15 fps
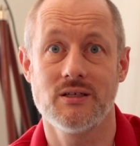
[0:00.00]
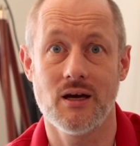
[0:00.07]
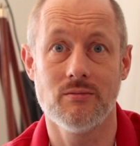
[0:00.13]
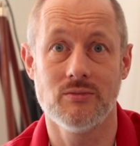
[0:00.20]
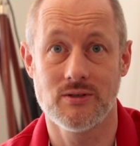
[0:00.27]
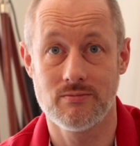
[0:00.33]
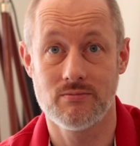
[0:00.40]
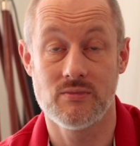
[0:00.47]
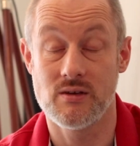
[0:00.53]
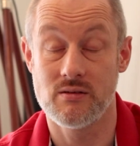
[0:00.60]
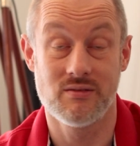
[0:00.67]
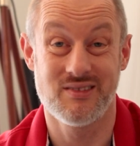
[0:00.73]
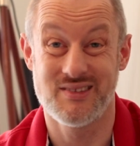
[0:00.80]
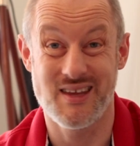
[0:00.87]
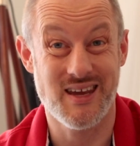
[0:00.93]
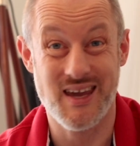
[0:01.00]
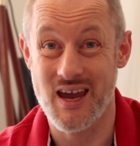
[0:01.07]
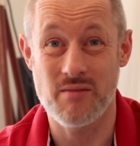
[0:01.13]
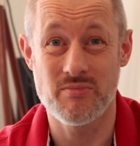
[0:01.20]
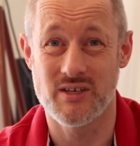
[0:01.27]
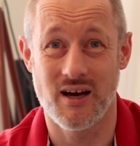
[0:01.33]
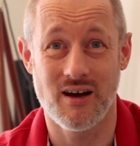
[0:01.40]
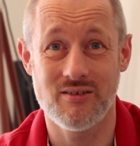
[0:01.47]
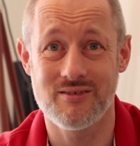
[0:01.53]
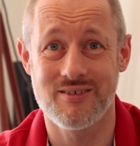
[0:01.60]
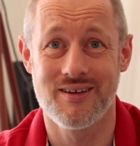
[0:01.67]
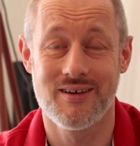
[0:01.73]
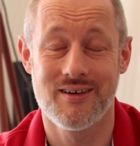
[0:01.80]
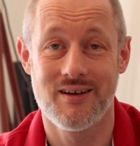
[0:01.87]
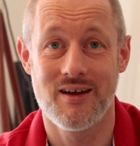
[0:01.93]
times, they came down.
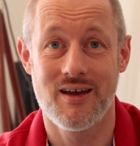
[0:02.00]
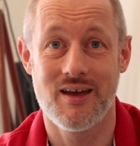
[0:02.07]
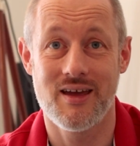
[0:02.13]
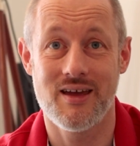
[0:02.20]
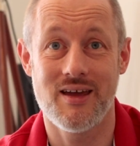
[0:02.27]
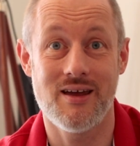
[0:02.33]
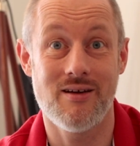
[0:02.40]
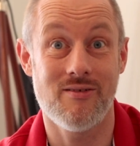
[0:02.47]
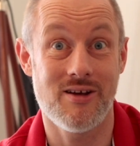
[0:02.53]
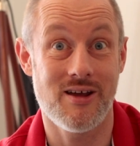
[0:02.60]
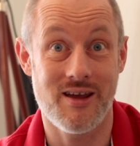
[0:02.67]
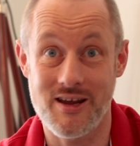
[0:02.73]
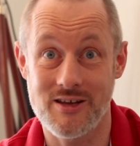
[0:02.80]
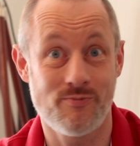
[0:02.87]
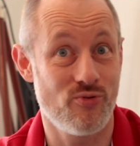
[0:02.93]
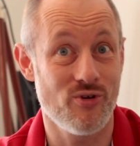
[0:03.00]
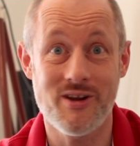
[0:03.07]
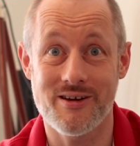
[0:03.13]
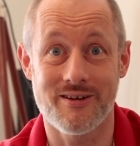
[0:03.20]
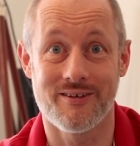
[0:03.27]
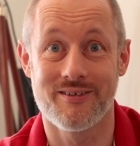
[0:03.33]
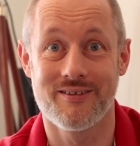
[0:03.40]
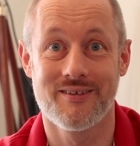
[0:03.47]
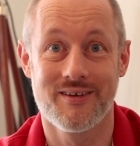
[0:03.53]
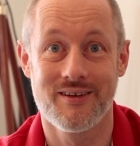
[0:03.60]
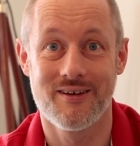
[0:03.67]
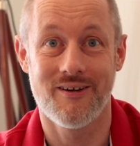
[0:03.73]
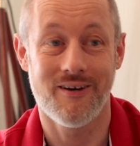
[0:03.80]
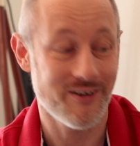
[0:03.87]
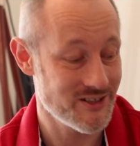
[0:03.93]
It's brilliant.
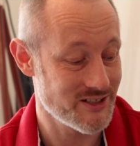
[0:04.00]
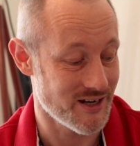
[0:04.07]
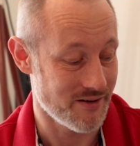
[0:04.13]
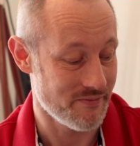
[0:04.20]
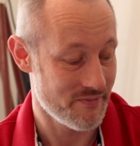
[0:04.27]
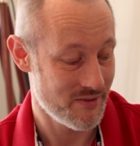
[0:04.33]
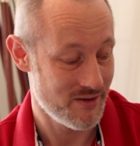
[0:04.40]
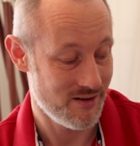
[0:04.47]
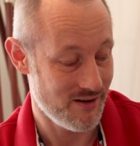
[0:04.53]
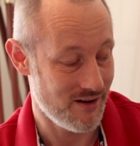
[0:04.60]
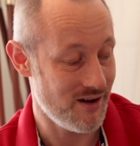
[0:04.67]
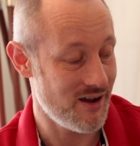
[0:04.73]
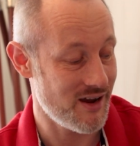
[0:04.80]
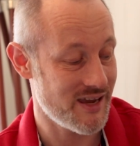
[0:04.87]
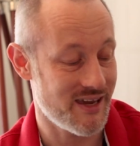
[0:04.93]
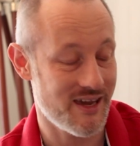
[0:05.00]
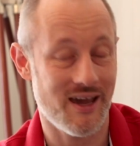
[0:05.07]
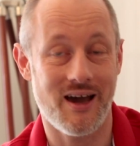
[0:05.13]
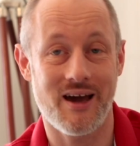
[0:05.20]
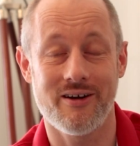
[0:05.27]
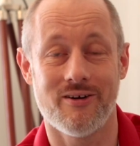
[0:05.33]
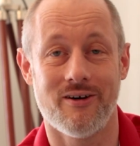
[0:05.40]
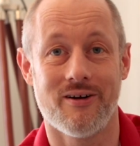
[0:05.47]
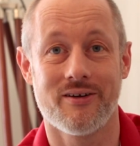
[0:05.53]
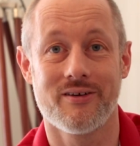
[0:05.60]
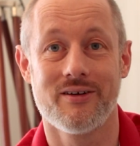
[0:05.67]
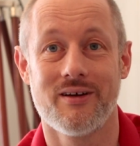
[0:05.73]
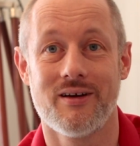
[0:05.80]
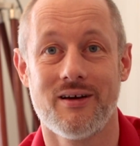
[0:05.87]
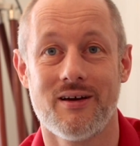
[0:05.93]
Honestly, I cannot
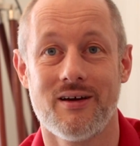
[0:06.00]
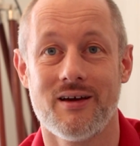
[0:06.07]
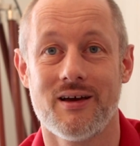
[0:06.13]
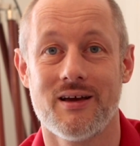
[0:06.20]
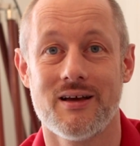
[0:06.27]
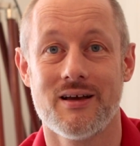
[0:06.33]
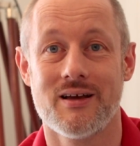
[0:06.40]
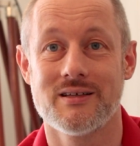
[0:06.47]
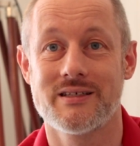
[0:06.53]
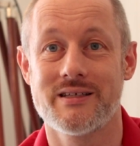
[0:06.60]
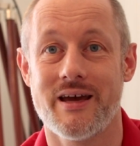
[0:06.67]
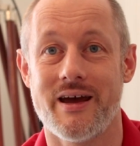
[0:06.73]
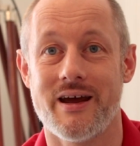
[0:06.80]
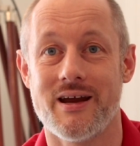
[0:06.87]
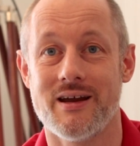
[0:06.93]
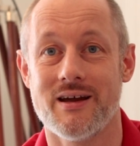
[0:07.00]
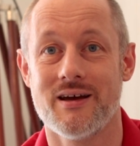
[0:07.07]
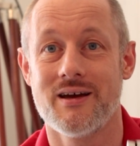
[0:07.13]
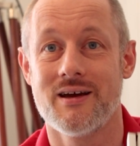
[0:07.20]
say